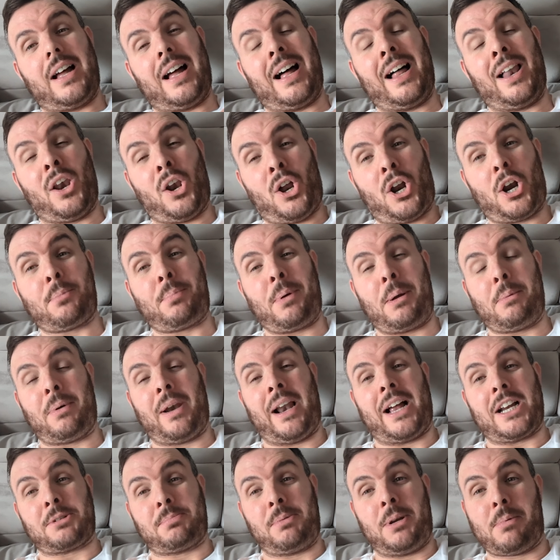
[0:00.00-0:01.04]
a lot of people
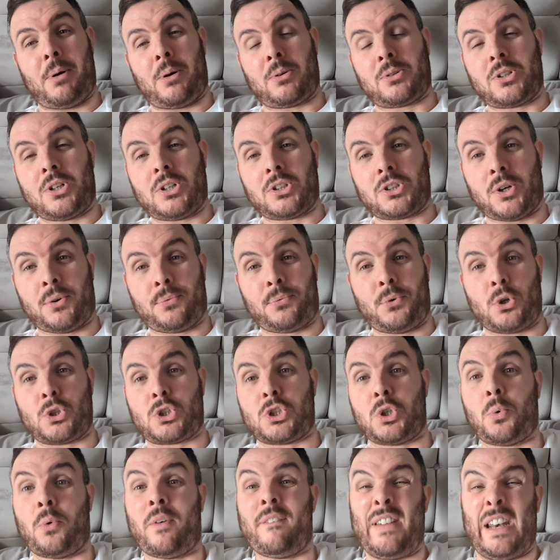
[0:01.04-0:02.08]
ask me about, so I thought
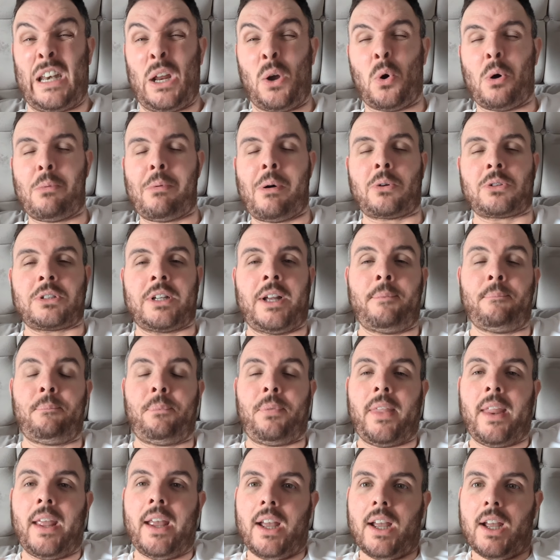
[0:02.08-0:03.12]
to do a video about it.
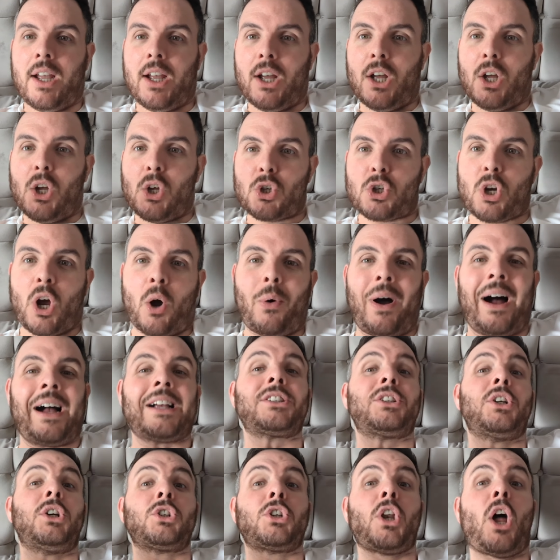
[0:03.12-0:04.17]
So as
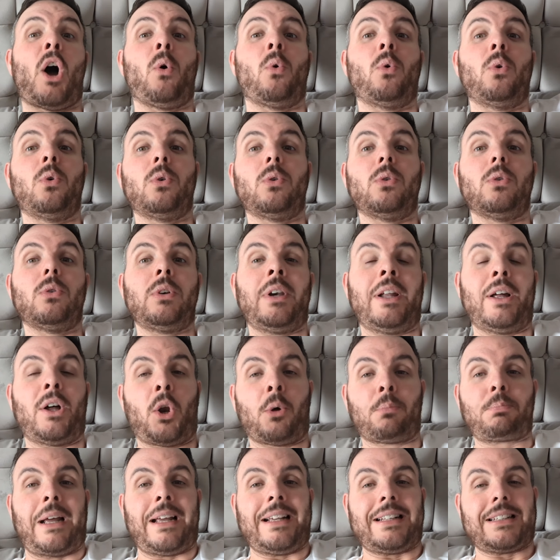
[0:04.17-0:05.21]
you know, little
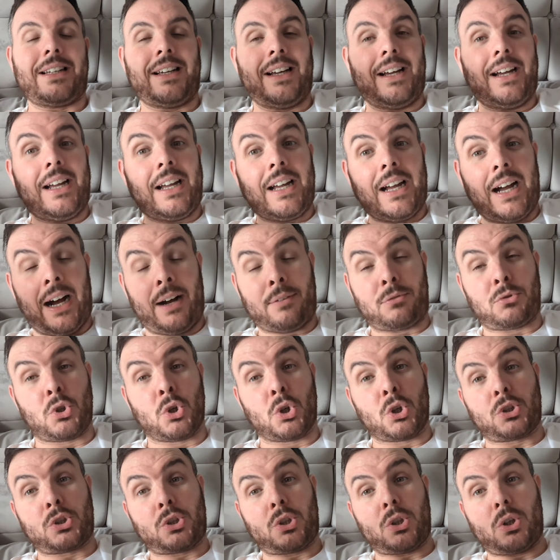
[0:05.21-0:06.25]
update. I've
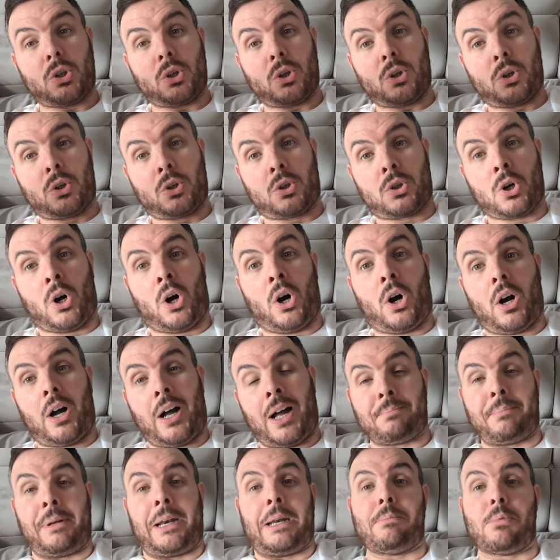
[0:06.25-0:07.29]
just got
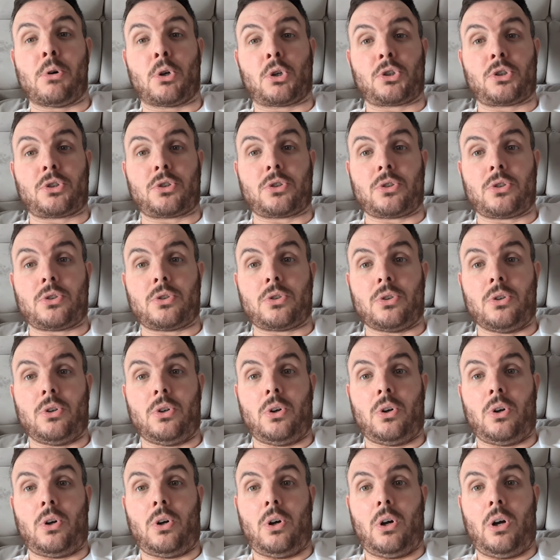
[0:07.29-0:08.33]
a minibus
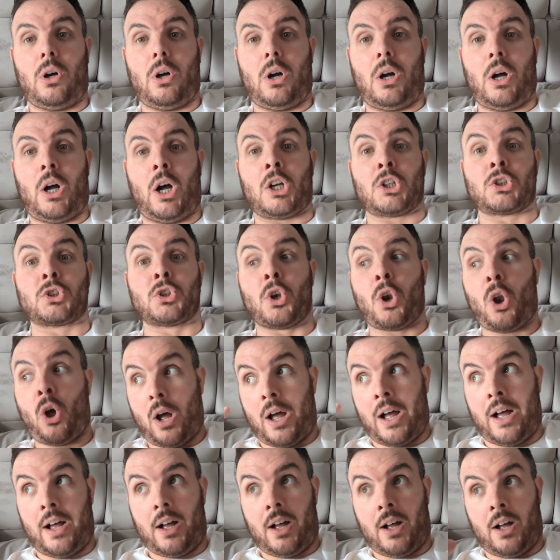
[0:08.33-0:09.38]
as lo
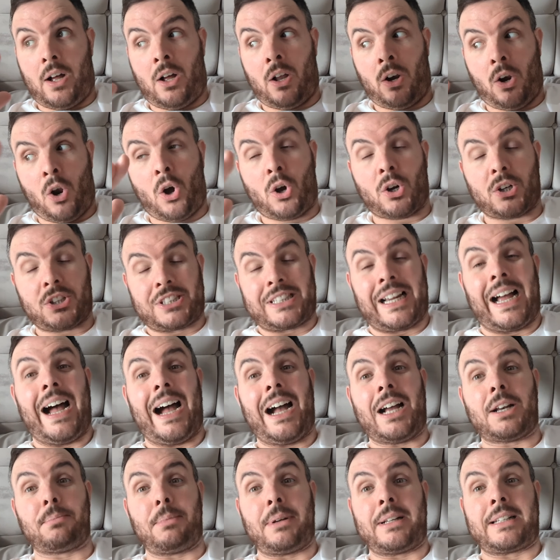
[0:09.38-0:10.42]

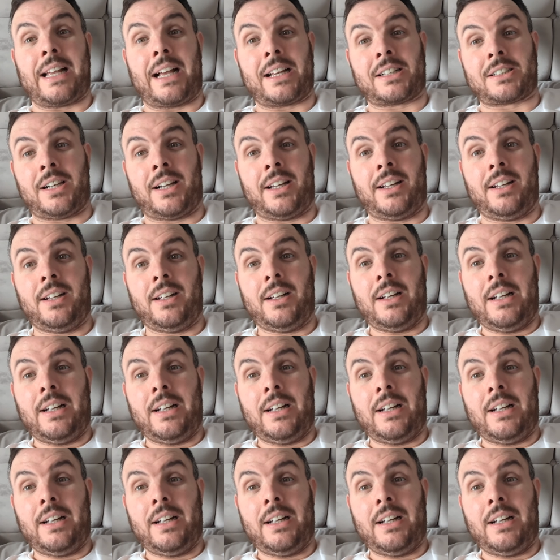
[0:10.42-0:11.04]
alongside me Tesla.